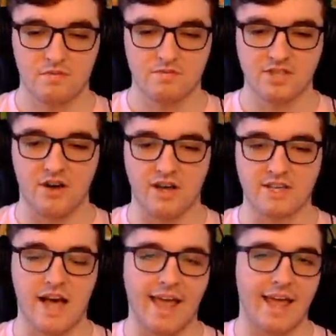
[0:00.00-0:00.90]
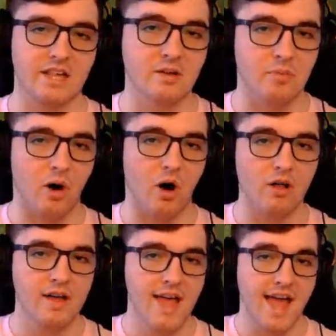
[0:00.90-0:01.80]
See how I hit the ball
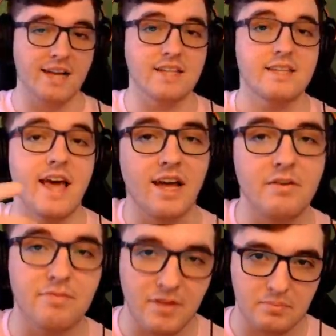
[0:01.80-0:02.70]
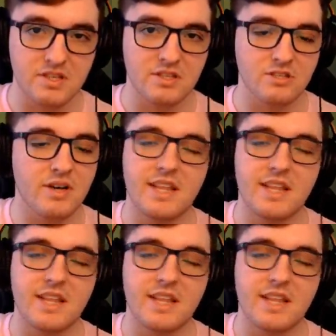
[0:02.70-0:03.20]
and then I flipped into it?